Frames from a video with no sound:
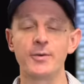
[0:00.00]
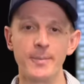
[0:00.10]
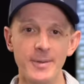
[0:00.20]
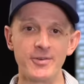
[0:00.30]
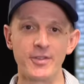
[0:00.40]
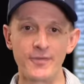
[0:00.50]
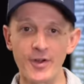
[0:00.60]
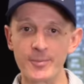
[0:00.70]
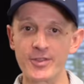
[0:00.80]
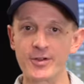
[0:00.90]
remember, the
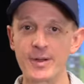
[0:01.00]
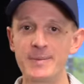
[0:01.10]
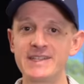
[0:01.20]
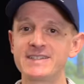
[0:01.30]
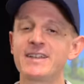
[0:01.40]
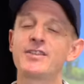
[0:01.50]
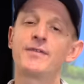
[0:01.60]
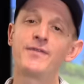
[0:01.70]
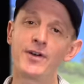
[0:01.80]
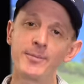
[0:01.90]
firmer the grip is, the
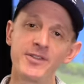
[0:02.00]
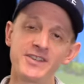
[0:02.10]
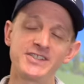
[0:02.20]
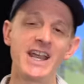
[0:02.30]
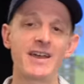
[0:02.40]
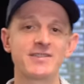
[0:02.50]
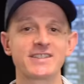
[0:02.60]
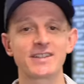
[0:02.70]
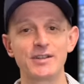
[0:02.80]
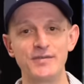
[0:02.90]
firmer the shaft
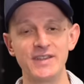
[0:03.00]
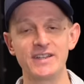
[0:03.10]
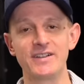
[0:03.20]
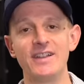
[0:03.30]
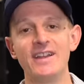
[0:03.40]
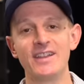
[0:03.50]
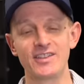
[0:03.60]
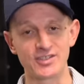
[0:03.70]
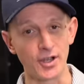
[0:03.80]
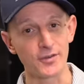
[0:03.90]
is going to feel.
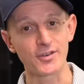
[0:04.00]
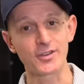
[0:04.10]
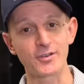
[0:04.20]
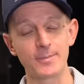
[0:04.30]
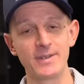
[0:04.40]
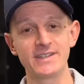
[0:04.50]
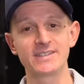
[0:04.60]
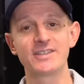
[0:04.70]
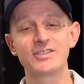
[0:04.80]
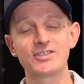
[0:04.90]
The softer the grip
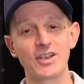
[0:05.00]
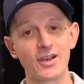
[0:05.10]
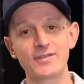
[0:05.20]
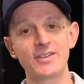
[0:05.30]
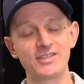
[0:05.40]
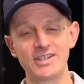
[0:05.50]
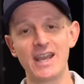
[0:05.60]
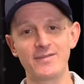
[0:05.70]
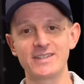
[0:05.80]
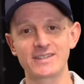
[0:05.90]
is, the softer the
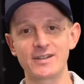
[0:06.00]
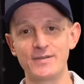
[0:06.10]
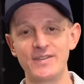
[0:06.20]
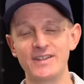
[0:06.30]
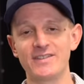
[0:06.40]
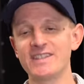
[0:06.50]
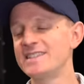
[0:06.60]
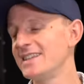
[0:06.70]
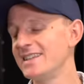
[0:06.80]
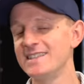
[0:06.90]
shaft is going to feel.
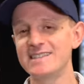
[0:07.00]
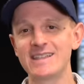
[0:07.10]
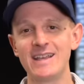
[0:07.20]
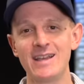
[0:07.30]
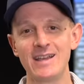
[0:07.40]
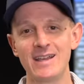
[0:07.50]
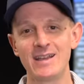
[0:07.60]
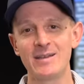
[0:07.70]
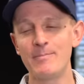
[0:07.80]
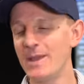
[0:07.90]
This is
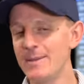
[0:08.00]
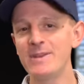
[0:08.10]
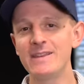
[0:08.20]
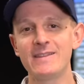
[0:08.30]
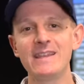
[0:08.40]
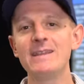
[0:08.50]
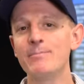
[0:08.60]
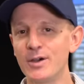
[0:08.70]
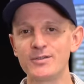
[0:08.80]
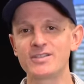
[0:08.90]
maybe the
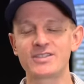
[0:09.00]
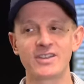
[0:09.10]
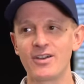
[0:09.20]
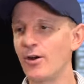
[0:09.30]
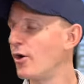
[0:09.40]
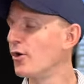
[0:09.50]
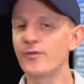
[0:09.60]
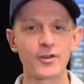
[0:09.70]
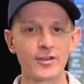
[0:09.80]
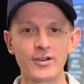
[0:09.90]
most
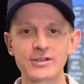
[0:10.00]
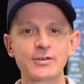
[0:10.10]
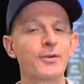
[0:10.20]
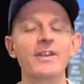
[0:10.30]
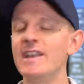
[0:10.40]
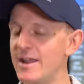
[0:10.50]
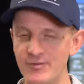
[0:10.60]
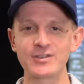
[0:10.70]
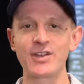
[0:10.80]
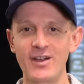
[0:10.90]
overlooked or
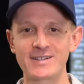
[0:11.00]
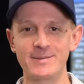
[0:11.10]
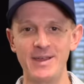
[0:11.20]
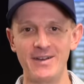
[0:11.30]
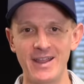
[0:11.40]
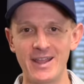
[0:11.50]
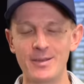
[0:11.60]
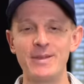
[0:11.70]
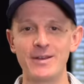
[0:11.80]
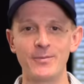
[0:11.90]
never talked about
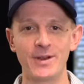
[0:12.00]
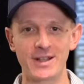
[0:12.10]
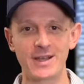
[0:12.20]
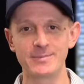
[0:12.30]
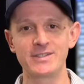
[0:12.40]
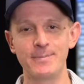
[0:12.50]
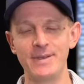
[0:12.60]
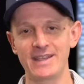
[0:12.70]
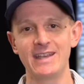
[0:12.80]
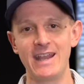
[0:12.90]
element when it comes to
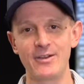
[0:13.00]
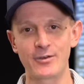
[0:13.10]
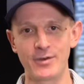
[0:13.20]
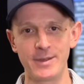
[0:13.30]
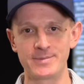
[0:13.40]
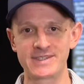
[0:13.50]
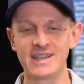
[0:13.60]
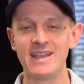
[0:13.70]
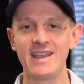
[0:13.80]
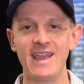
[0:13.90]
picking out grips,
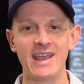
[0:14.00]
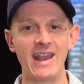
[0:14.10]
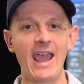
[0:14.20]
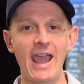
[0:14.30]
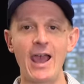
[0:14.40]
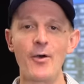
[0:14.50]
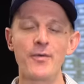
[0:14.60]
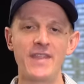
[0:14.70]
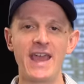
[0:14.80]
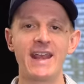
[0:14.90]
and
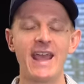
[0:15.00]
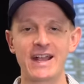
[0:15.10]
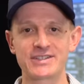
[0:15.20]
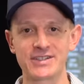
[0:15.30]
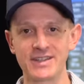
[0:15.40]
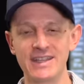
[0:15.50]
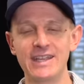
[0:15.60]
how that actually